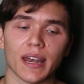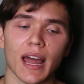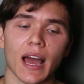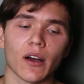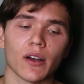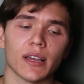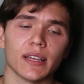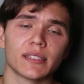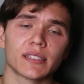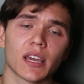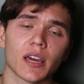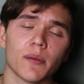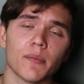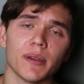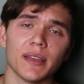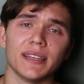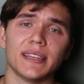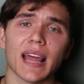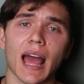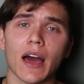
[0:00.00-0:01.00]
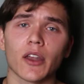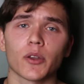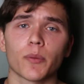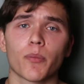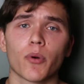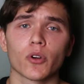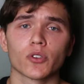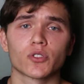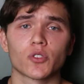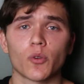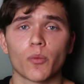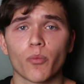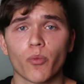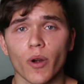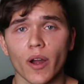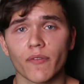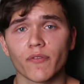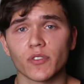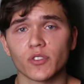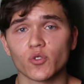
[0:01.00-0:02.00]
Now, it's going to be down to personal
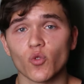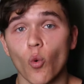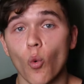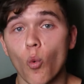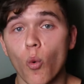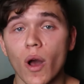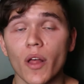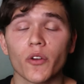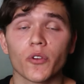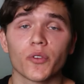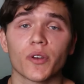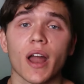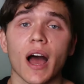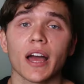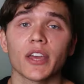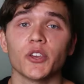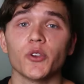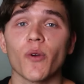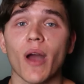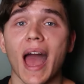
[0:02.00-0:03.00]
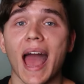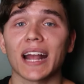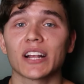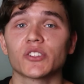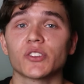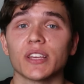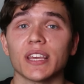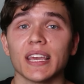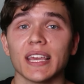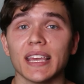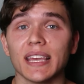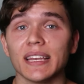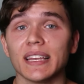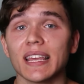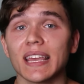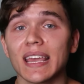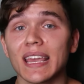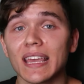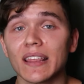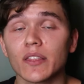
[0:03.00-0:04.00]
preference whether or not you actually eat
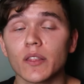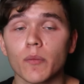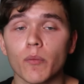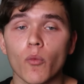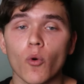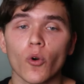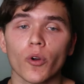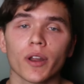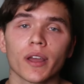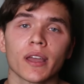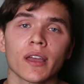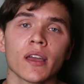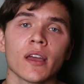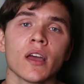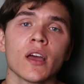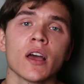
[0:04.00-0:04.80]
in the morning.